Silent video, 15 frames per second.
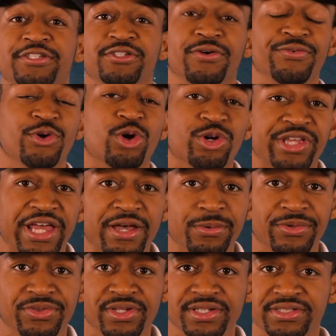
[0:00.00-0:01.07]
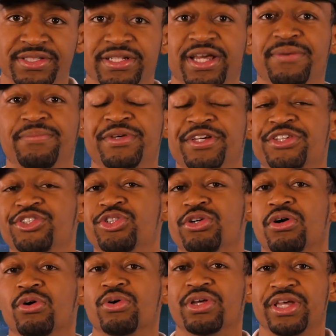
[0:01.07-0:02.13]
So if you're okay with this, then that means
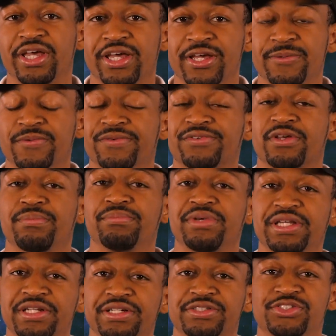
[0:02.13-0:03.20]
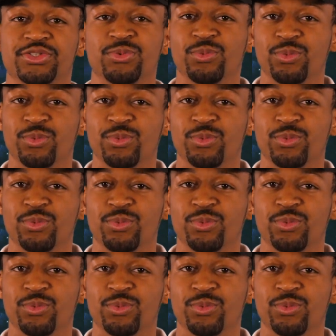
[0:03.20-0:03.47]
you're okay with committing to